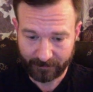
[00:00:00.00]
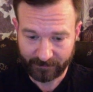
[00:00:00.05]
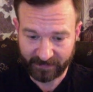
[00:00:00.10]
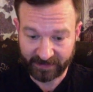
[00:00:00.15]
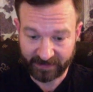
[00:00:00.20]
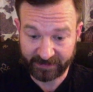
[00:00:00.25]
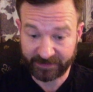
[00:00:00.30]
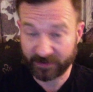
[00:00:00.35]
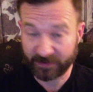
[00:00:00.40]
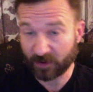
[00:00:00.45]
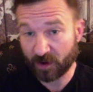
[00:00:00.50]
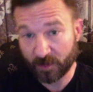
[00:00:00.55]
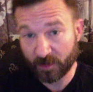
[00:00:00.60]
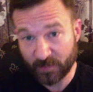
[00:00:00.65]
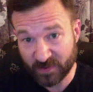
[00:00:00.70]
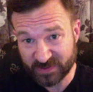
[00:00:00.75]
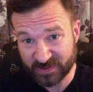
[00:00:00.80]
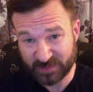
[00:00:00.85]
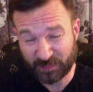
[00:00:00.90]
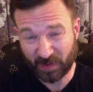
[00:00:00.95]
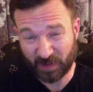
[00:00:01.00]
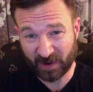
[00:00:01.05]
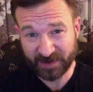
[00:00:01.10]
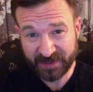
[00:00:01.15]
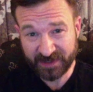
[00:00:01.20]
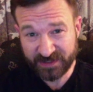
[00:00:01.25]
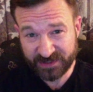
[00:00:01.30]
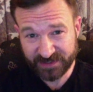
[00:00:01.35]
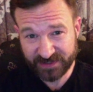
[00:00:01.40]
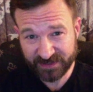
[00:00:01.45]
you're almost
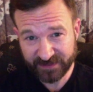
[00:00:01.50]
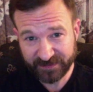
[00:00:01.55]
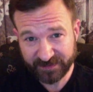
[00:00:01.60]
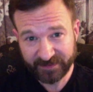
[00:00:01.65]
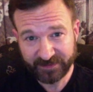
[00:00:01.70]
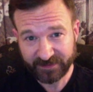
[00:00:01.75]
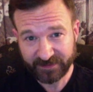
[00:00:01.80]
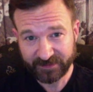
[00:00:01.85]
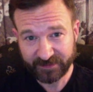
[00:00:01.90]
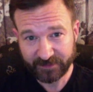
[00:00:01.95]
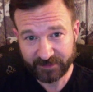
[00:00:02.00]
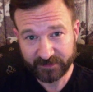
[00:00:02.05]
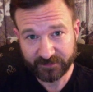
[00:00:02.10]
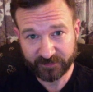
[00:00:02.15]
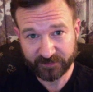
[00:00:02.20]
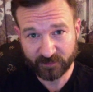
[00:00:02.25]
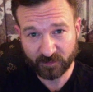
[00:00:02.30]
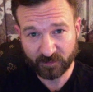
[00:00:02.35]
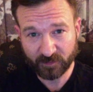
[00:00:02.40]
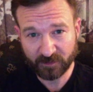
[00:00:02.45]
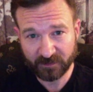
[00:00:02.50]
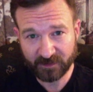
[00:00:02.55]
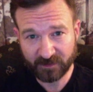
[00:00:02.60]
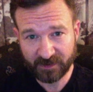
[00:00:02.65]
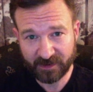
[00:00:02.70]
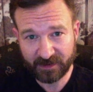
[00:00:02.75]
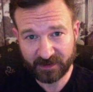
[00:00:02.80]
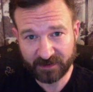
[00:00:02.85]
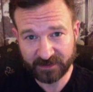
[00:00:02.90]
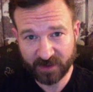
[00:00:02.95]
punished
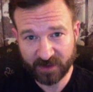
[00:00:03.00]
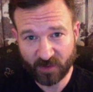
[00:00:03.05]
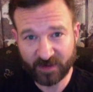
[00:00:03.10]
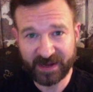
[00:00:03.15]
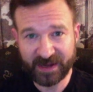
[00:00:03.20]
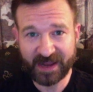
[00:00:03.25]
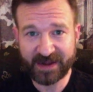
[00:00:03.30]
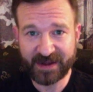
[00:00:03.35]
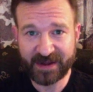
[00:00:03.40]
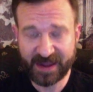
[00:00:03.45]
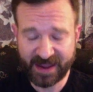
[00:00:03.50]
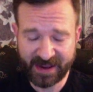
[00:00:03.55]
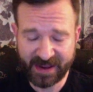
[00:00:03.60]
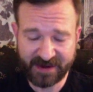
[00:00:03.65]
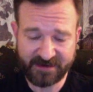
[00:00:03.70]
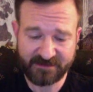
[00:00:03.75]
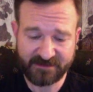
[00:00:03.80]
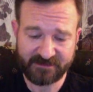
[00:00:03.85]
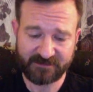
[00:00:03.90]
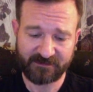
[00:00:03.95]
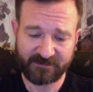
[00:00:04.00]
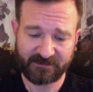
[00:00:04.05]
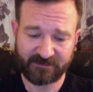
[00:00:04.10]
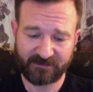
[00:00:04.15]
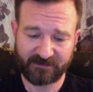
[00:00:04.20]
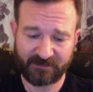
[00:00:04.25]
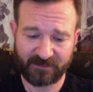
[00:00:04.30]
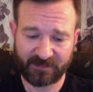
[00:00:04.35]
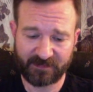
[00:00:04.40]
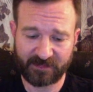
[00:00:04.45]
for going head-to-head,
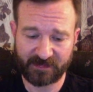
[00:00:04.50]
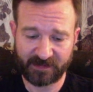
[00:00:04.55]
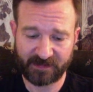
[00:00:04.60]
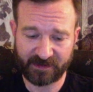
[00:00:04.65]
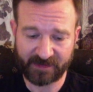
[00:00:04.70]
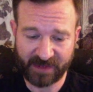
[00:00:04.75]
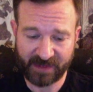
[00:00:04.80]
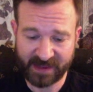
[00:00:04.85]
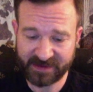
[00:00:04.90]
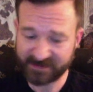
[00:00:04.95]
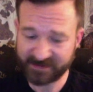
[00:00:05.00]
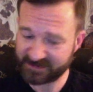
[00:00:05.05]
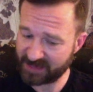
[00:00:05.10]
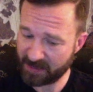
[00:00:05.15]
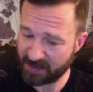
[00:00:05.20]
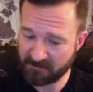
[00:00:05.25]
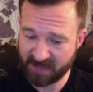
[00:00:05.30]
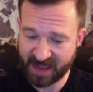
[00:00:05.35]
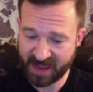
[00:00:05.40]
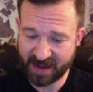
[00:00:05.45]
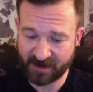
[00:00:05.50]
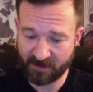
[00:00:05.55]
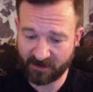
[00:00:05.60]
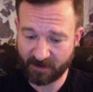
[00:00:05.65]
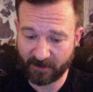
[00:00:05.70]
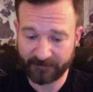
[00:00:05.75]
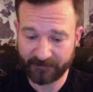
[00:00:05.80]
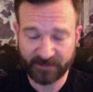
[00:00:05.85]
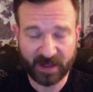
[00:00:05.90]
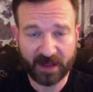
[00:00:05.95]
that's not bad at
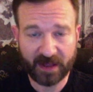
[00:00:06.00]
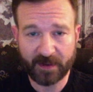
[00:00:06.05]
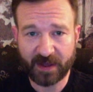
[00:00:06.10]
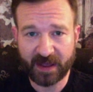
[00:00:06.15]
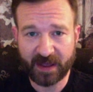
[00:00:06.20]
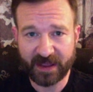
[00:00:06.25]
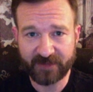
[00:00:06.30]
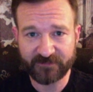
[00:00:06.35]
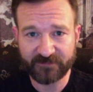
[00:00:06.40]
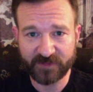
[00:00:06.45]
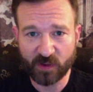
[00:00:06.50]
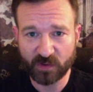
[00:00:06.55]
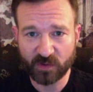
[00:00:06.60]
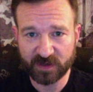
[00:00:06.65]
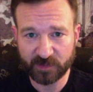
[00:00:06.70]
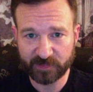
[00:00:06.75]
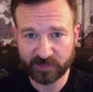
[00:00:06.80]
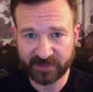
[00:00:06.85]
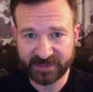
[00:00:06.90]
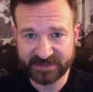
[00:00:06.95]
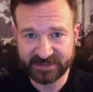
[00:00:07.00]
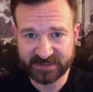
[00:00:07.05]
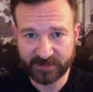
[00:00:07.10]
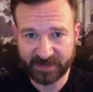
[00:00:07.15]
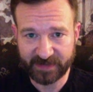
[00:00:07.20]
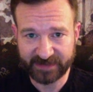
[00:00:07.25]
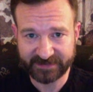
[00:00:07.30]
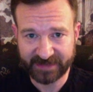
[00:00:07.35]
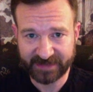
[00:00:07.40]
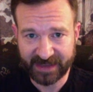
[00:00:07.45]
all. I have no complaints
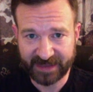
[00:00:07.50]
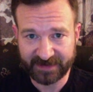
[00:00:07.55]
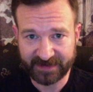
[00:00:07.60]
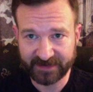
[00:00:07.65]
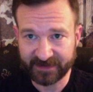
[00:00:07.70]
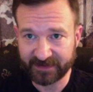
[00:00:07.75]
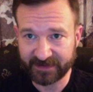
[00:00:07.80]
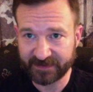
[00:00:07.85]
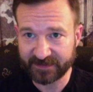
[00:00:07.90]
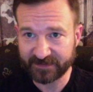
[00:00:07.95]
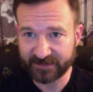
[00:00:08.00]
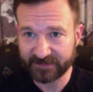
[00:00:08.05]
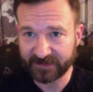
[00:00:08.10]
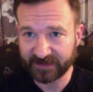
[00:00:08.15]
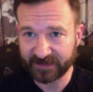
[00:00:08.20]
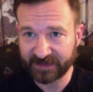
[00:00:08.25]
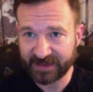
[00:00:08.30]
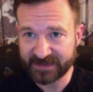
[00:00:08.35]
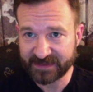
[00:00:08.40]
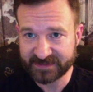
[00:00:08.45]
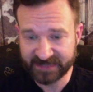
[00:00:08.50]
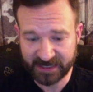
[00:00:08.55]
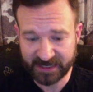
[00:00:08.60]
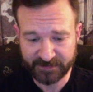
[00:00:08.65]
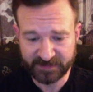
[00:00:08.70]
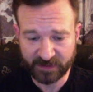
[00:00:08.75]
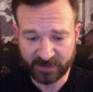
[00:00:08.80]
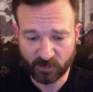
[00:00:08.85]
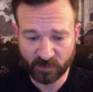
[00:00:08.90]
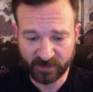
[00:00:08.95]
about that. The
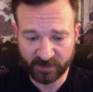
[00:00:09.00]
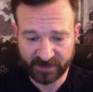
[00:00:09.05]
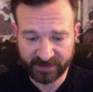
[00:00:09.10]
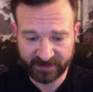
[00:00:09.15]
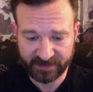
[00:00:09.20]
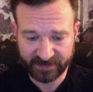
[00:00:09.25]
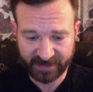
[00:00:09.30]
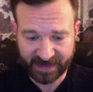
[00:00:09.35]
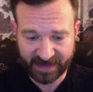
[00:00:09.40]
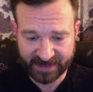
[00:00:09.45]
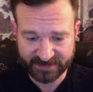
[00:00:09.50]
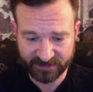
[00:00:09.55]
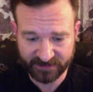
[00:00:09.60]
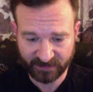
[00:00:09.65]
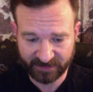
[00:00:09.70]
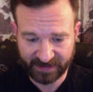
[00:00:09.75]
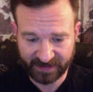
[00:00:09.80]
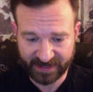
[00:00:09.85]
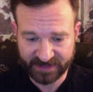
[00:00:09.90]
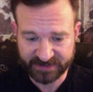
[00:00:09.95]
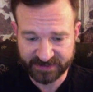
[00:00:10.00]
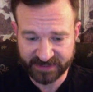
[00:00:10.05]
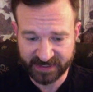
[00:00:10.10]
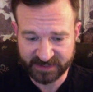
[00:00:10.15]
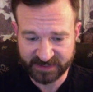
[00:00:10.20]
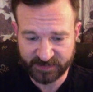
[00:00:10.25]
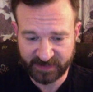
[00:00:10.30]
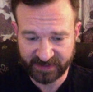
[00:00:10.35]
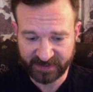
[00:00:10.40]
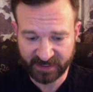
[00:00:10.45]
landscape that we're in Castle Clash
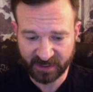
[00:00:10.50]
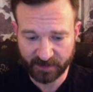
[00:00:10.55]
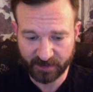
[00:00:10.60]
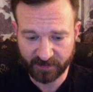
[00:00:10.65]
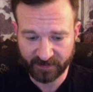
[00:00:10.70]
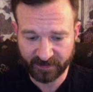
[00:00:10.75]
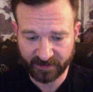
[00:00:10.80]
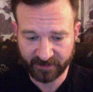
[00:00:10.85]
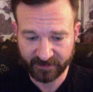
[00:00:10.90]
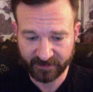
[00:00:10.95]
has become